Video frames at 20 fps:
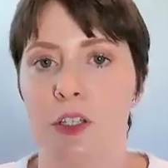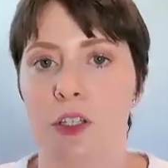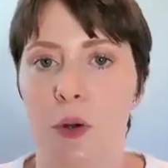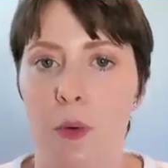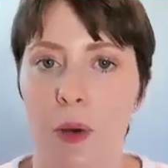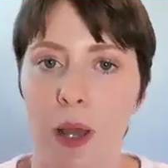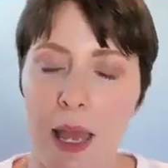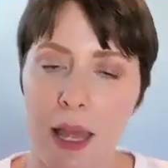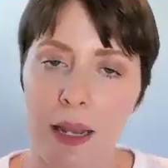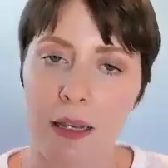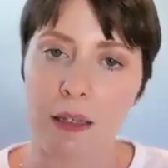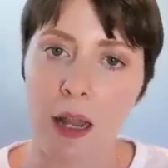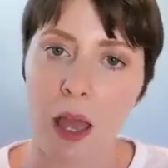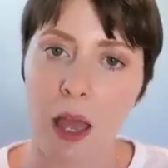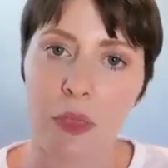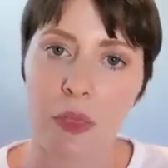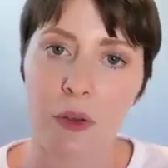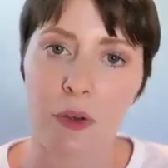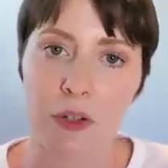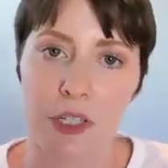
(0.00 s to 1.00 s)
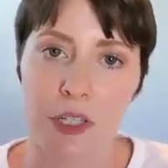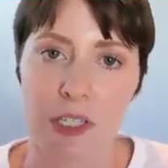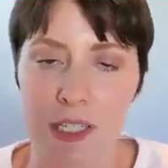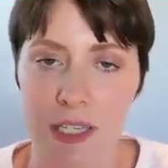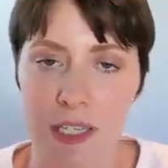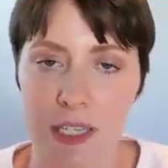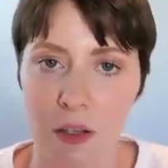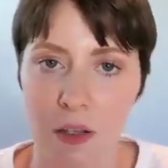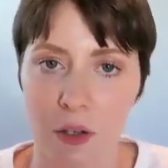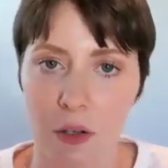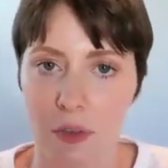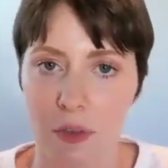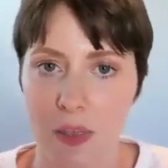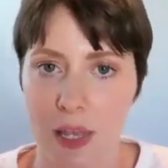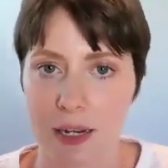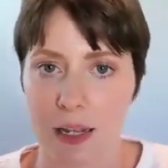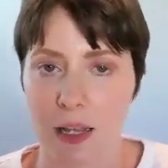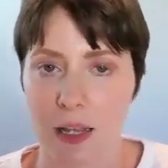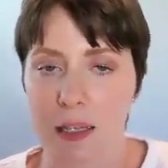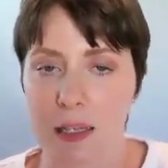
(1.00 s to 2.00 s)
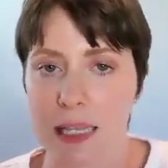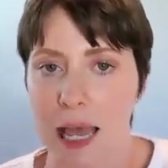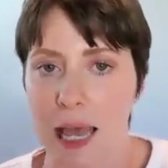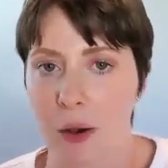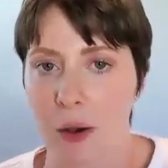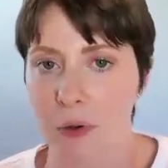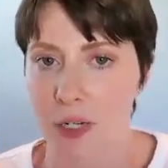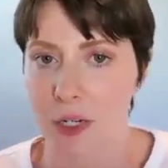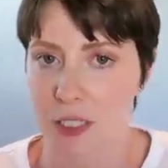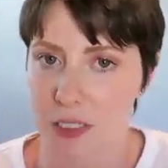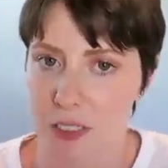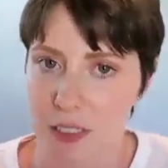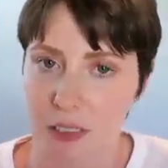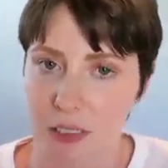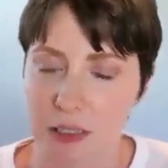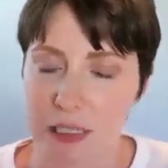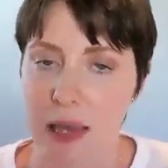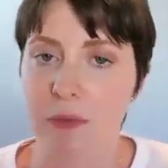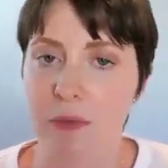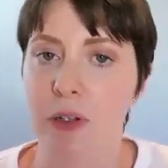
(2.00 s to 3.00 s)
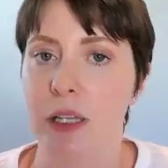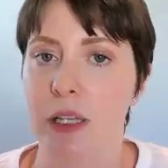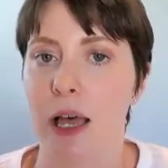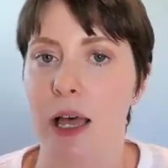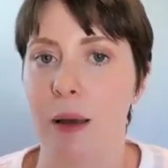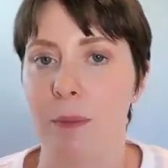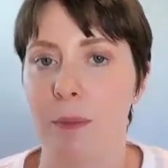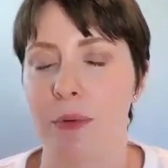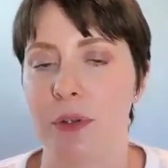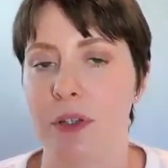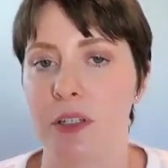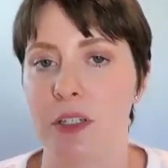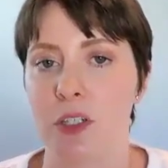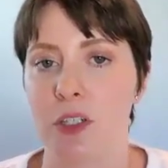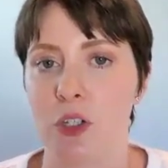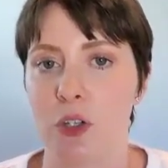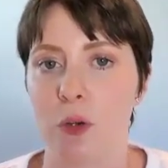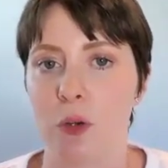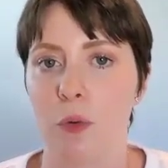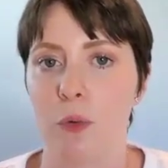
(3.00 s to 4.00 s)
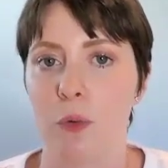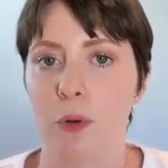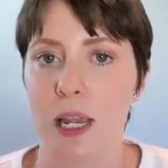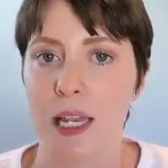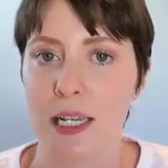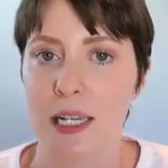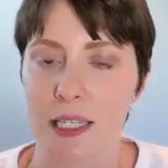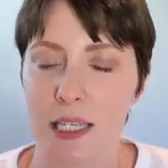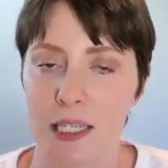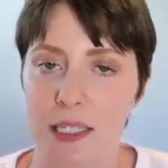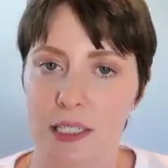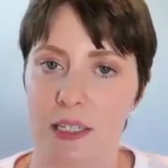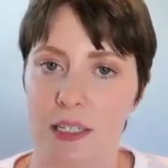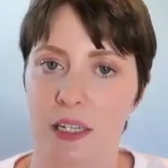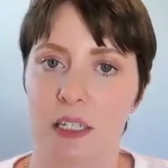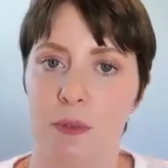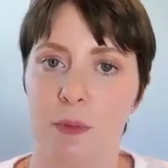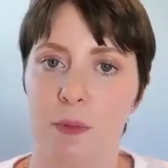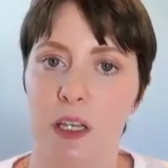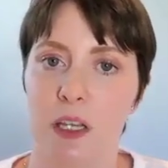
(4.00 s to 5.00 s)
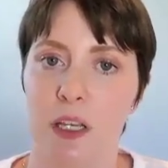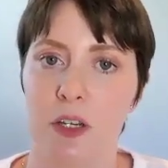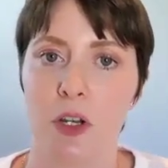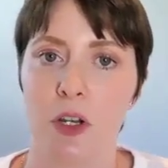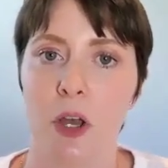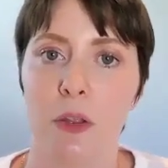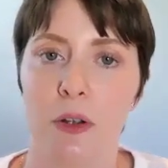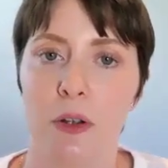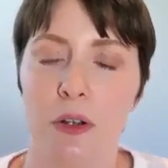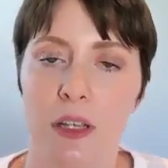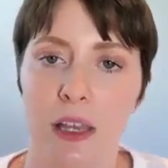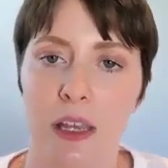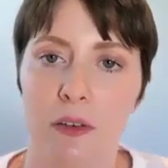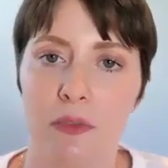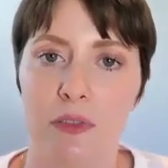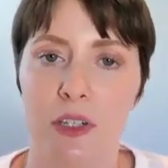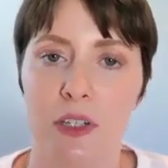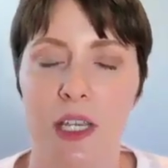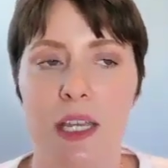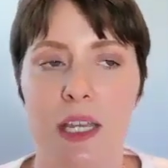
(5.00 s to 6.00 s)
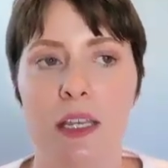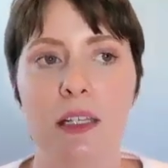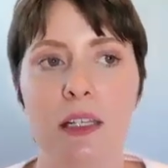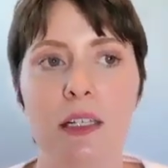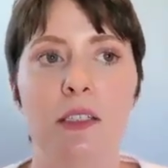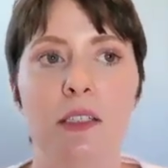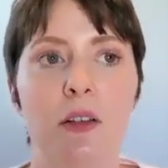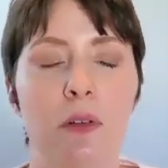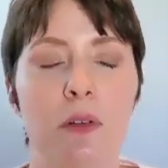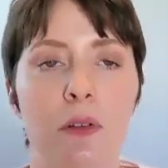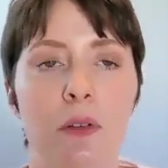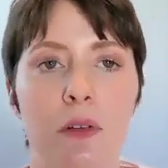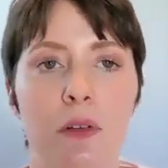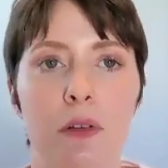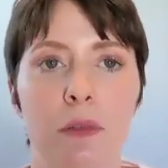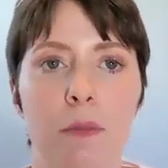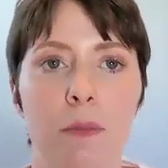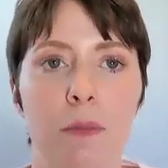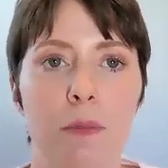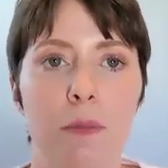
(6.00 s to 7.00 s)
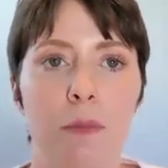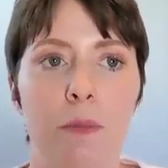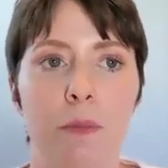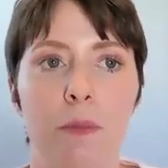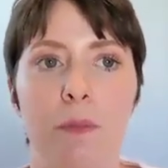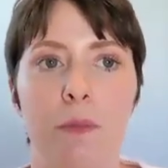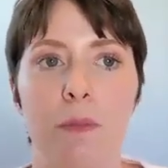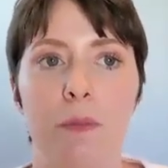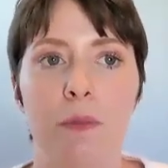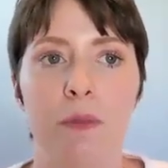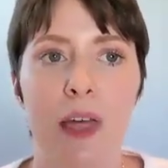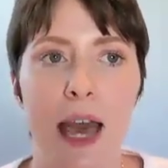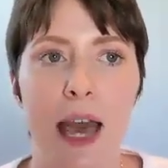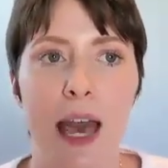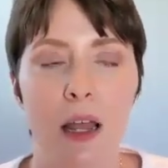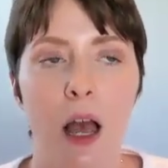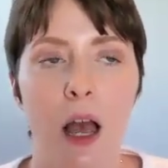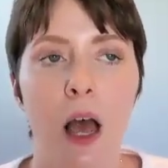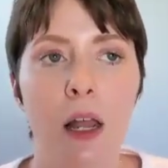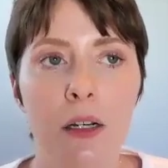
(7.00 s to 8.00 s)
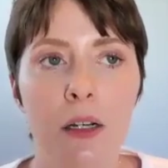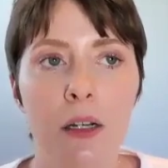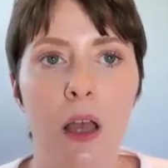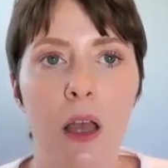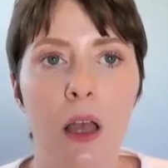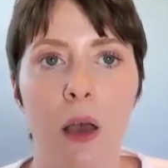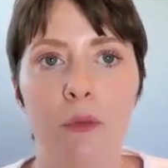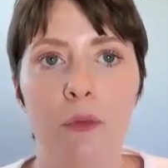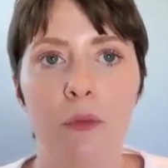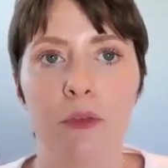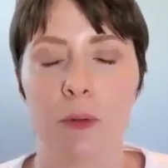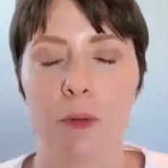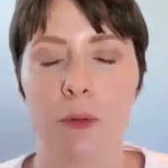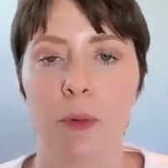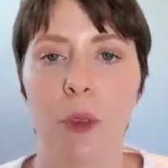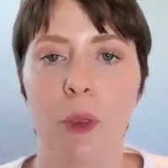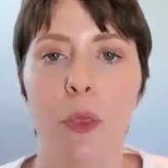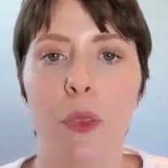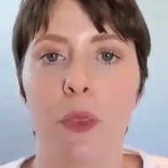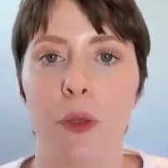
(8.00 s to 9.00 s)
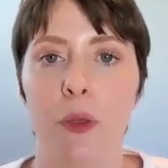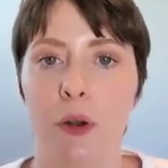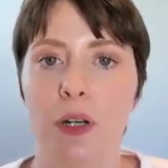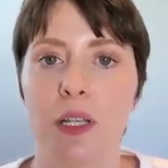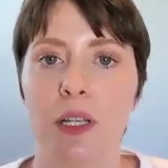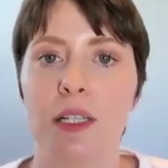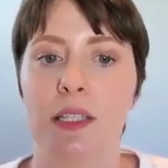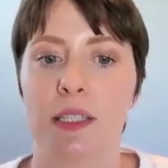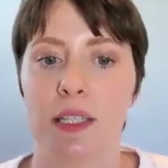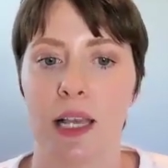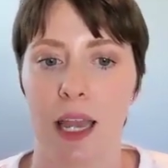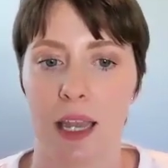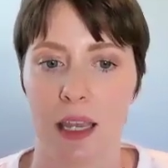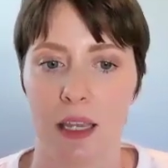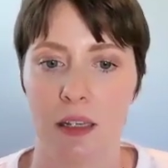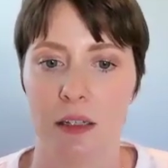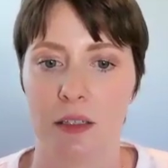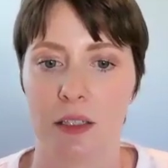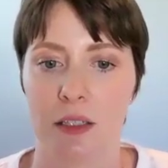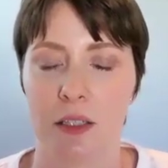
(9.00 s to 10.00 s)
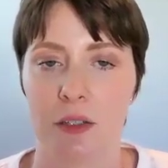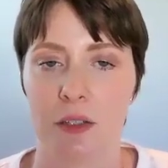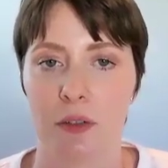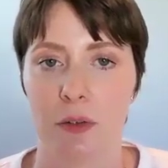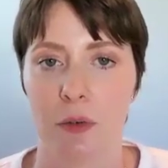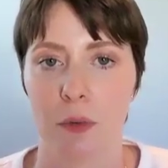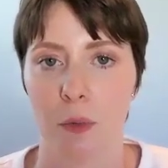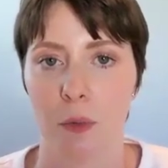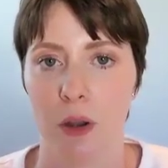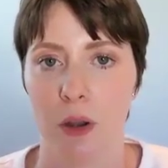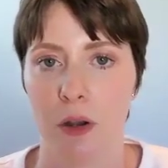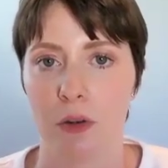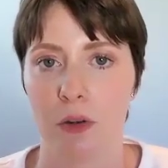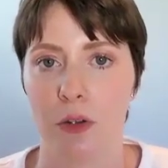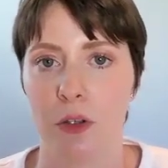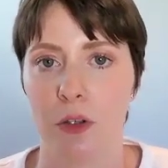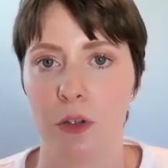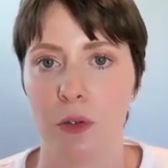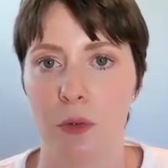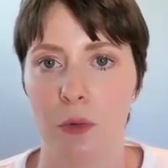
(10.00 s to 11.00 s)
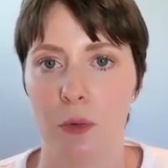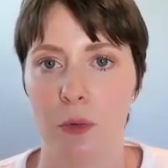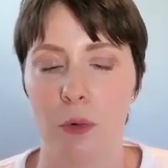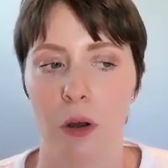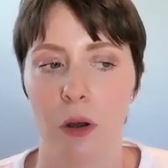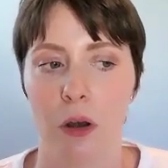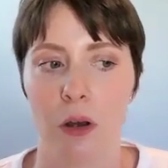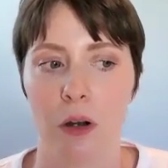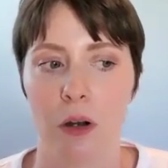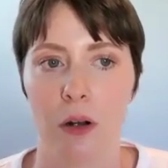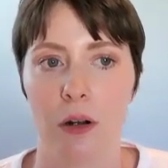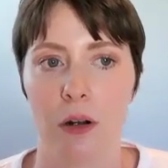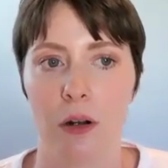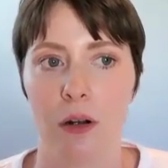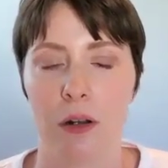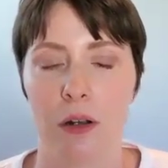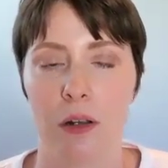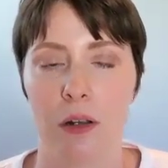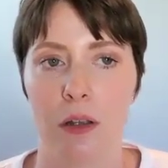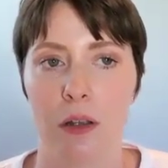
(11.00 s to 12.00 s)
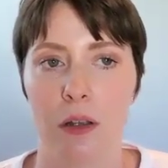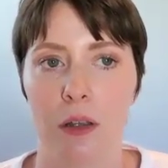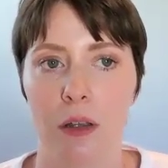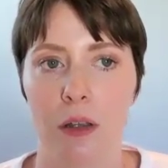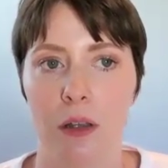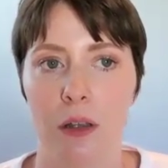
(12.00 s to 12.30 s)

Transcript: So another skill that allowed us to level up to raise this $6 million gift is that uncomfortable 30 seconds where you are